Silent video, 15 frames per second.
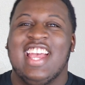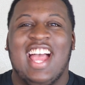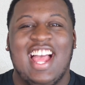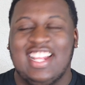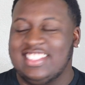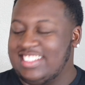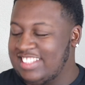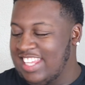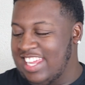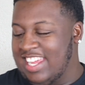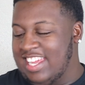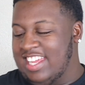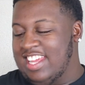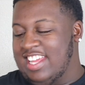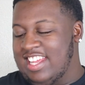I
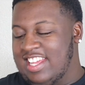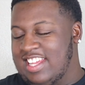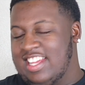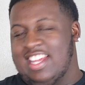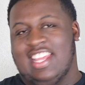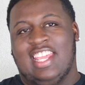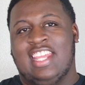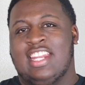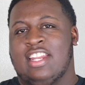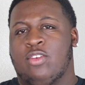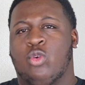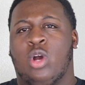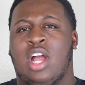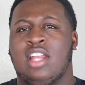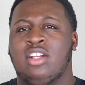stay eating,
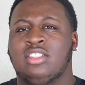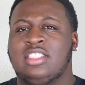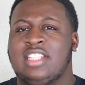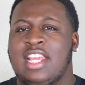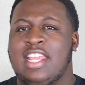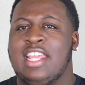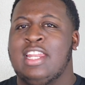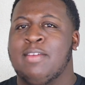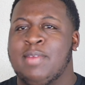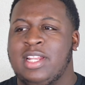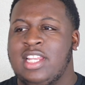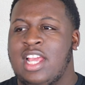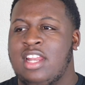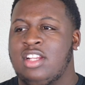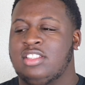well, I don't stay eating
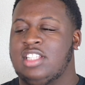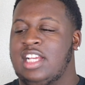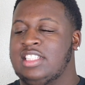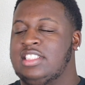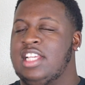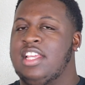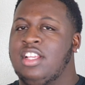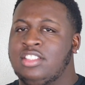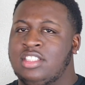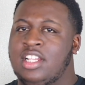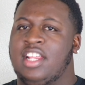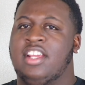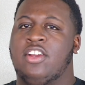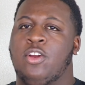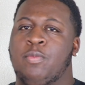McDonald's. I stay using
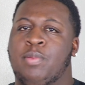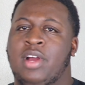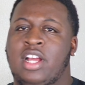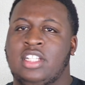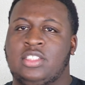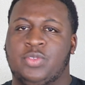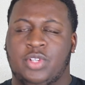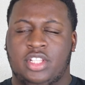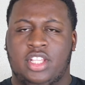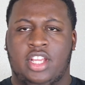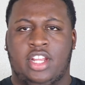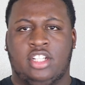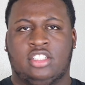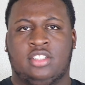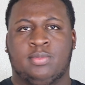their coupons for
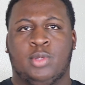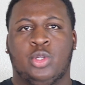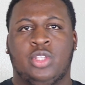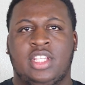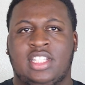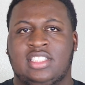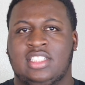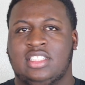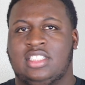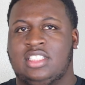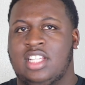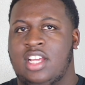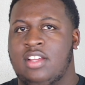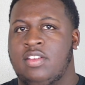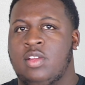their smoothies and
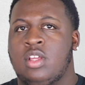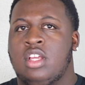stuff.